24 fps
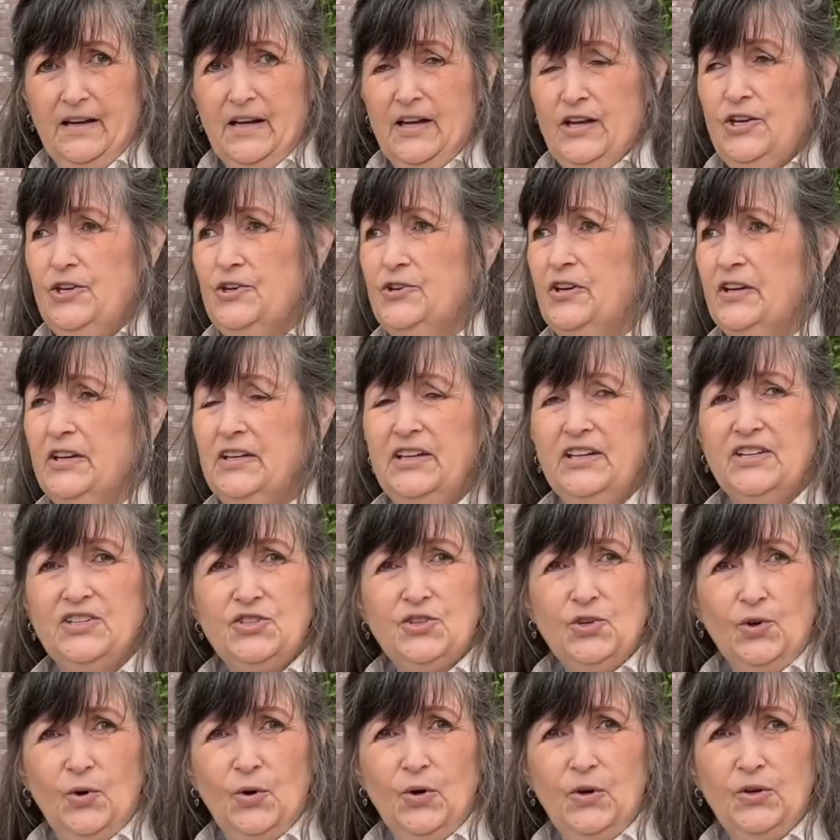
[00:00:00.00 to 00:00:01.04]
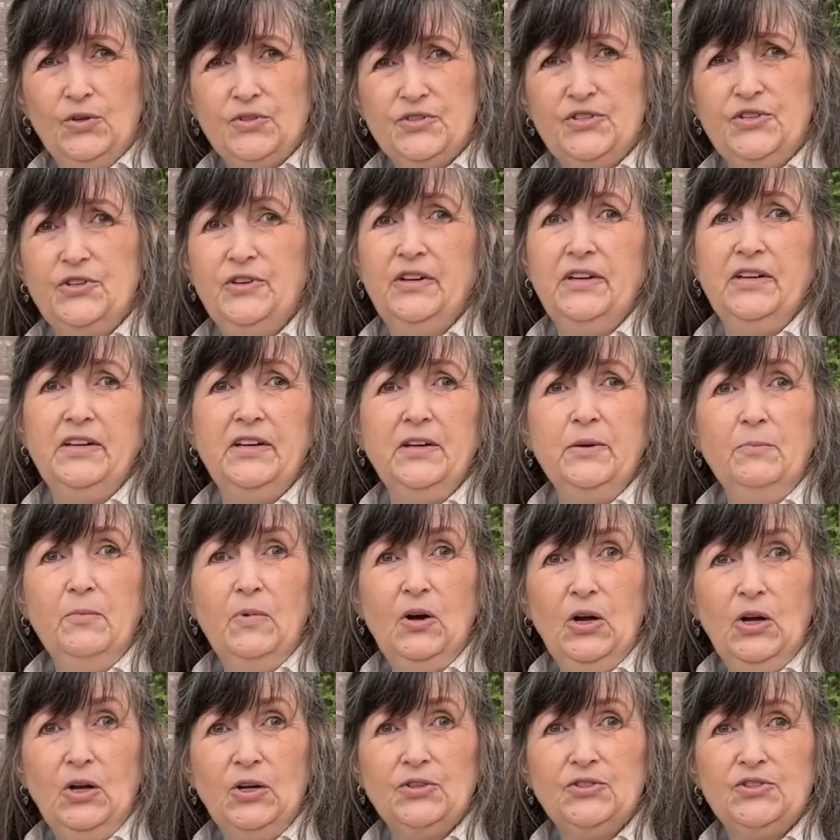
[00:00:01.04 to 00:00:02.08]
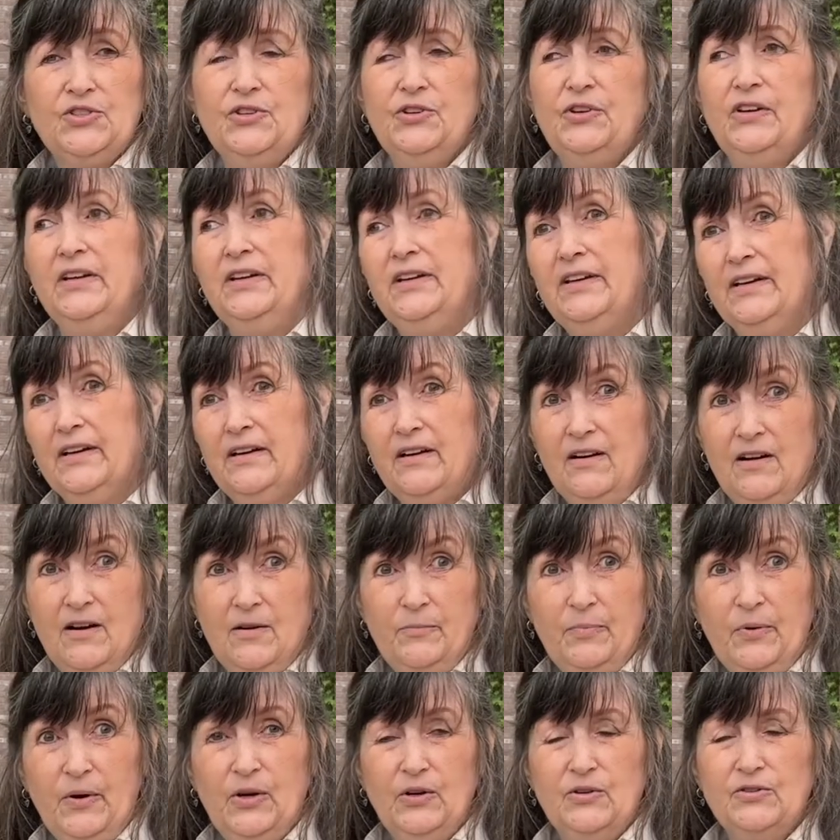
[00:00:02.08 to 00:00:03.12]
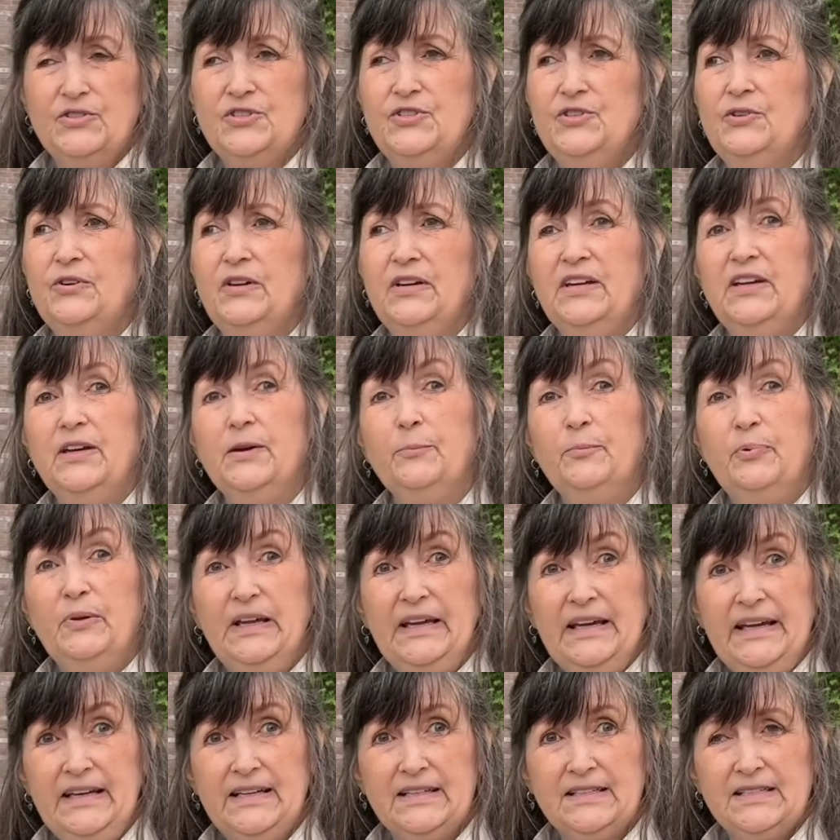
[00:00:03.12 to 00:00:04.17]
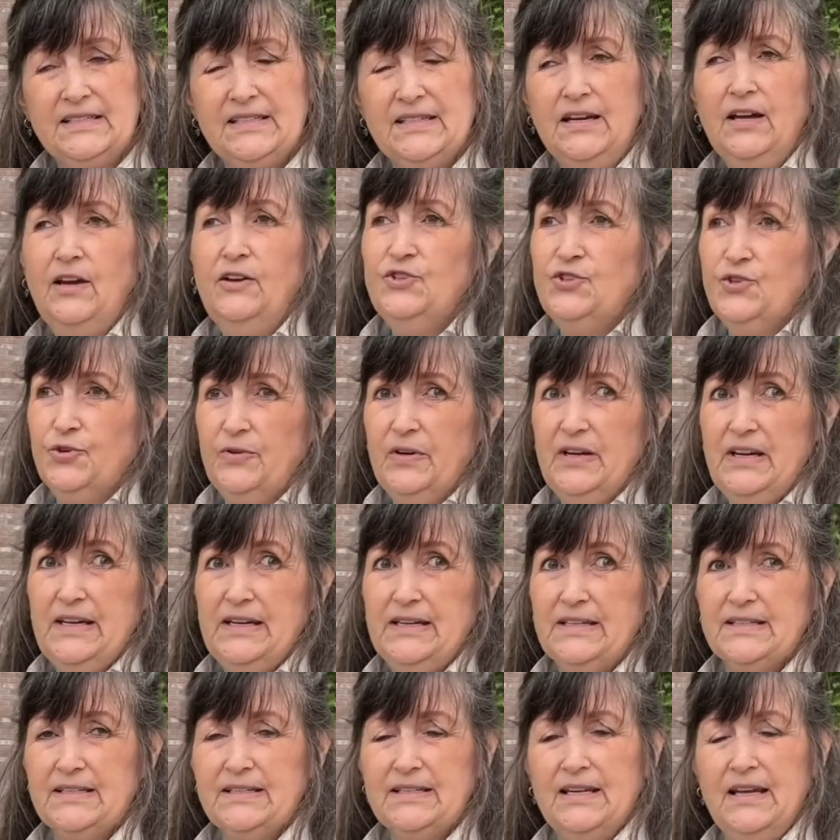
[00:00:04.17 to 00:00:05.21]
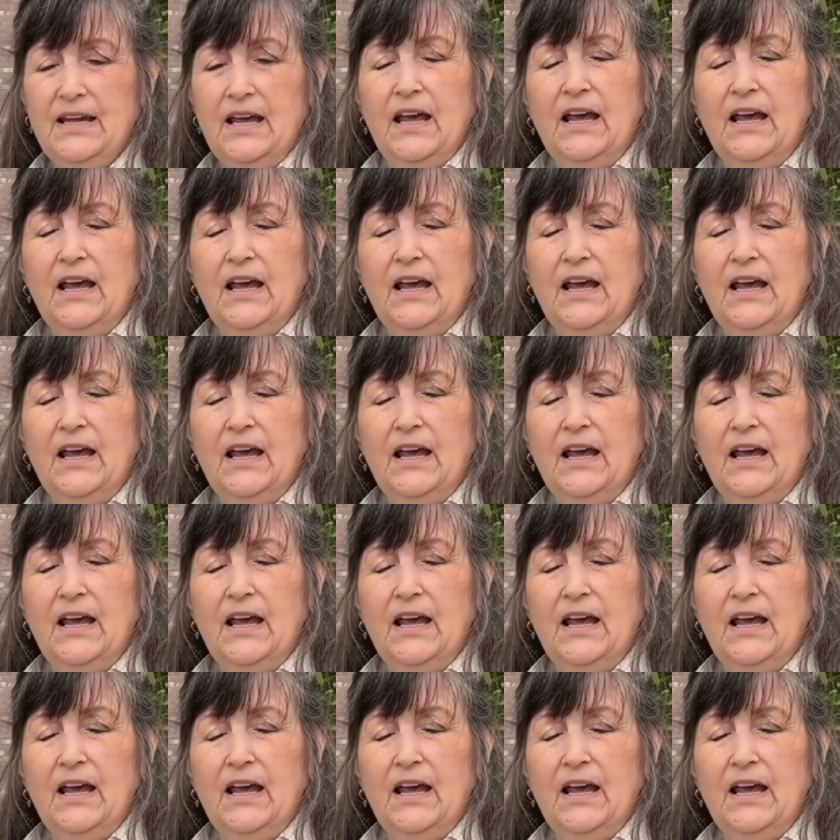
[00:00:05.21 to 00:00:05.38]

You can get tools, you can get mulch, you can get compost, you can get plants, trees.